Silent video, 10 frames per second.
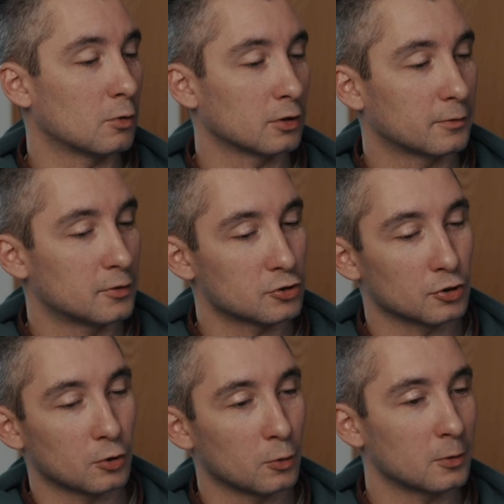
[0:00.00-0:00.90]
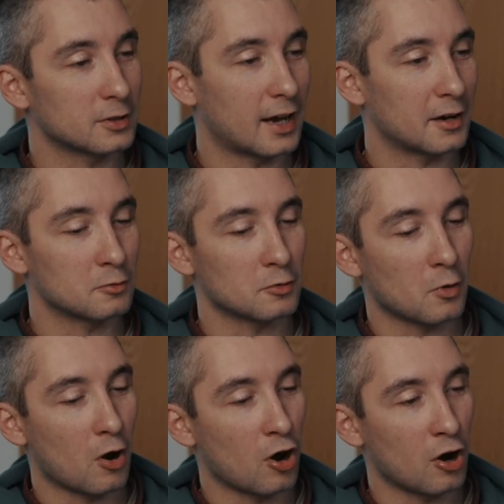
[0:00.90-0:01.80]
what the future holds. I don't know
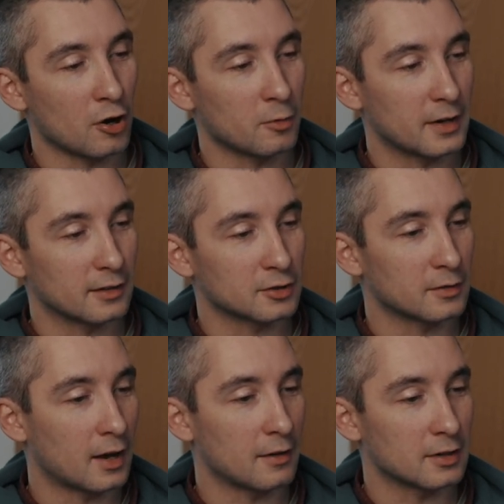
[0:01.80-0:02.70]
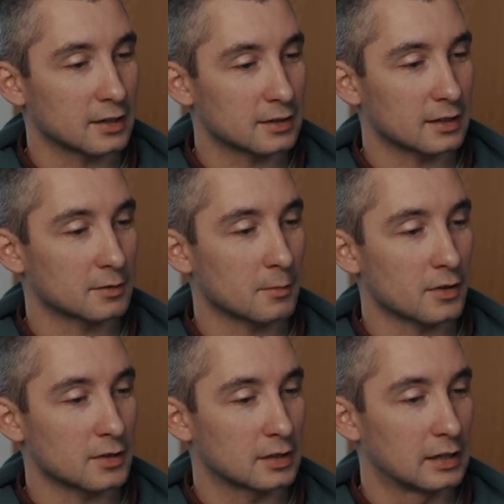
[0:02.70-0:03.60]
how we'll survive the next 6
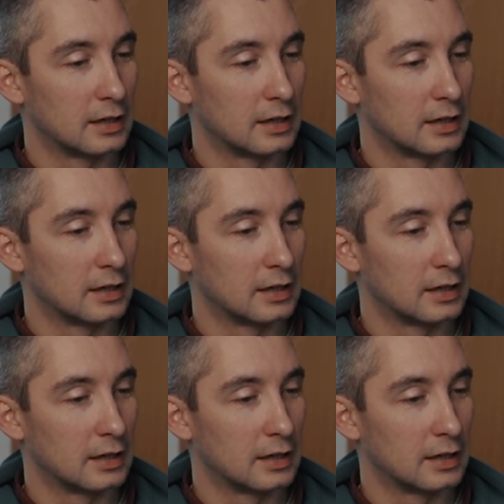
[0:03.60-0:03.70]
months.